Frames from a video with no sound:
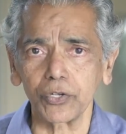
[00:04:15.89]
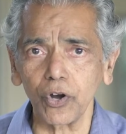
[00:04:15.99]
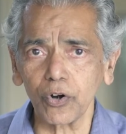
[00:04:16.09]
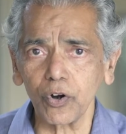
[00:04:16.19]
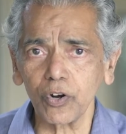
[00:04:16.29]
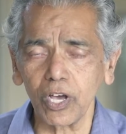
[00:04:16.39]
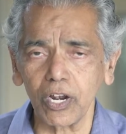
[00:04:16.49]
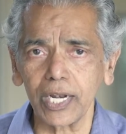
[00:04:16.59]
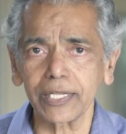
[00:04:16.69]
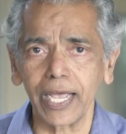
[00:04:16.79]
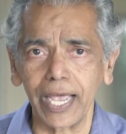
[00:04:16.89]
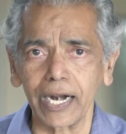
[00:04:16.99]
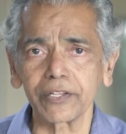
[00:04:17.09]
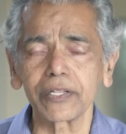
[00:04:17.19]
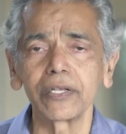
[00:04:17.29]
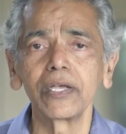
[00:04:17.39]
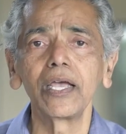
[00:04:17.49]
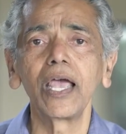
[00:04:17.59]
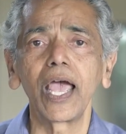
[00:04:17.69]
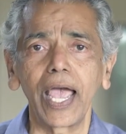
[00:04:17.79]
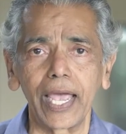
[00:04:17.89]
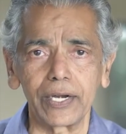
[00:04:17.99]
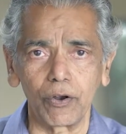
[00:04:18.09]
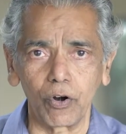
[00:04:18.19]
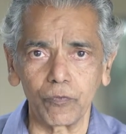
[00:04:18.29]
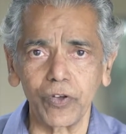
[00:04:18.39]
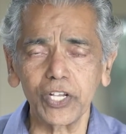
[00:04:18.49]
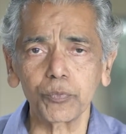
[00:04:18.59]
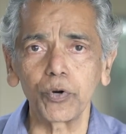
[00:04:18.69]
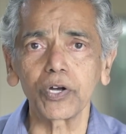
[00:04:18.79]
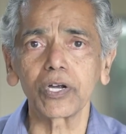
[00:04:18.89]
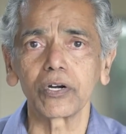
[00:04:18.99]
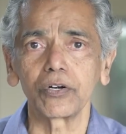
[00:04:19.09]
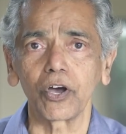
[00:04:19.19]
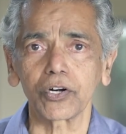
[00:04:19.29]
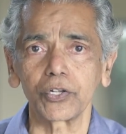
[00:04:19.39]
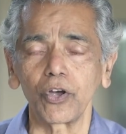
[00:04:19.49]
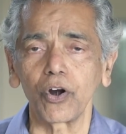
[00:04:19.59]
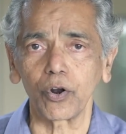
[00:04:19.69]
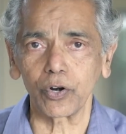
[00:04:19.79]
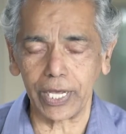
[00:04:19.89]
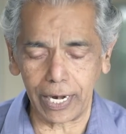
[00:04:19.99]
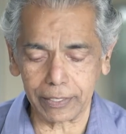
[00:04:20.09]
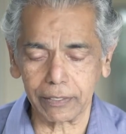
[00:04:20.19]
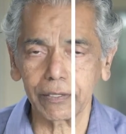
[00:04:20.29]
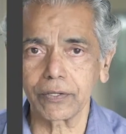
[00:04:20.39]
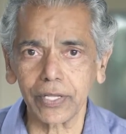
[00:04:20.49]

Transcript: John on Health, and on Facebook, Dr. John on Health.